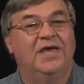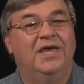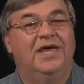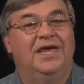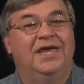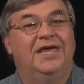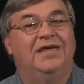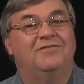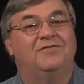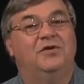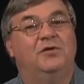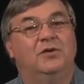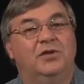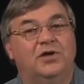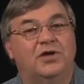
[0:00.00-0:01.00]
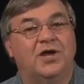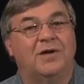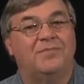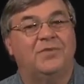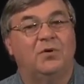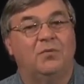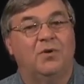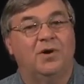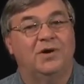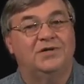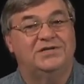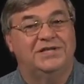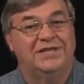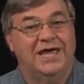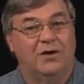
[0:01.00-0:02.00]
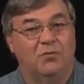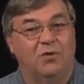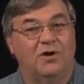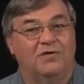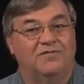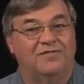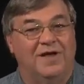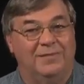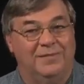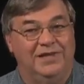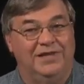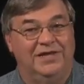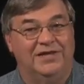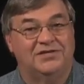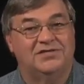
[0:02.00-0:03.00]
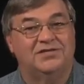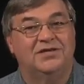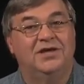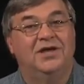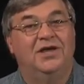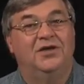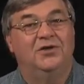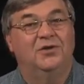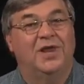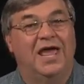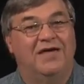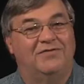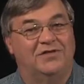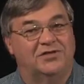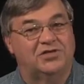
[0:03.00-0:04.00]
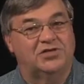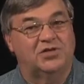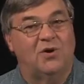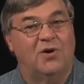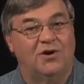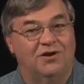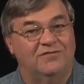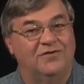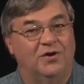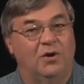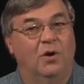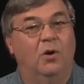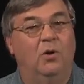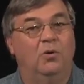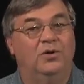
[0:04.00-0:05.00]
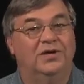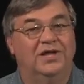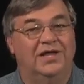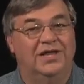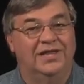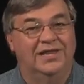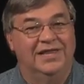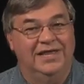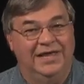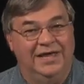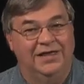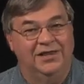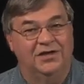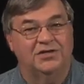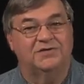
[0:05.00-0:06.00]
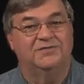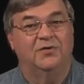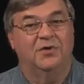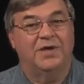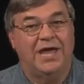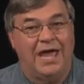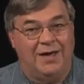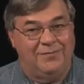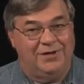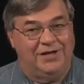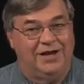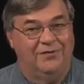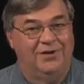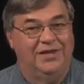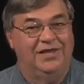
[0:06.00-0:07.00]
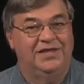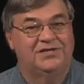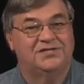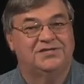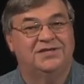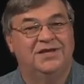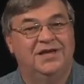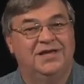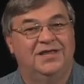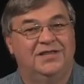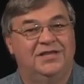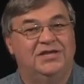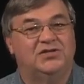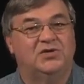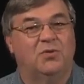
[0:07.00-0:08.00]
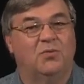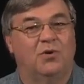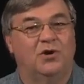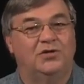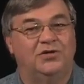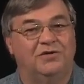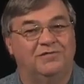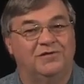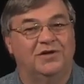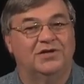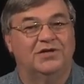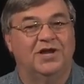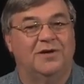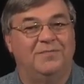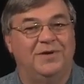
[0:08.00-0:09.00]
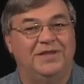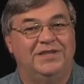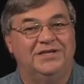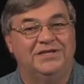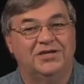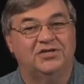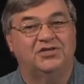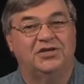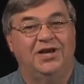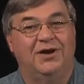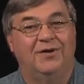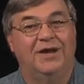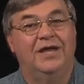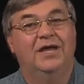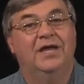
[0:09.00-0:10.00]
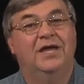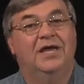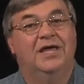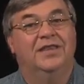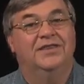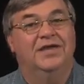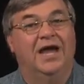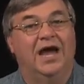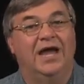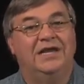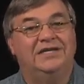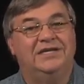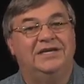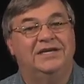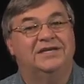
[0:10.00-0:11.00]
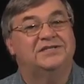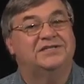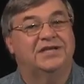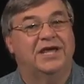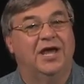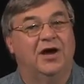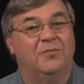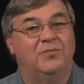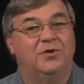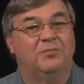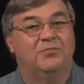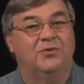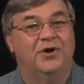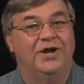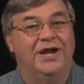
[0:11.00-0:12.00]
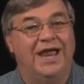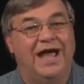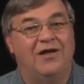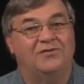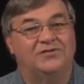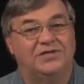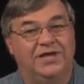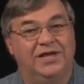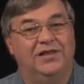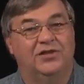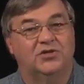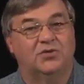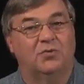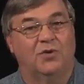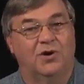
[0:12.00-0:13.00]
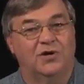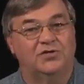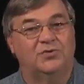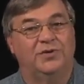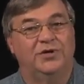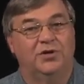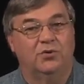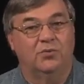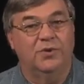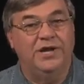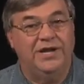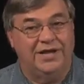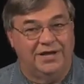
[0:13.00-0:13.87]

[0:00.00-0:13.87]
If you look up the words in that word family list, you'll have the start of your own English vocabulary list. These are words you've looked up in the dictionary. The idea is to help you pronounce English words when you're reading.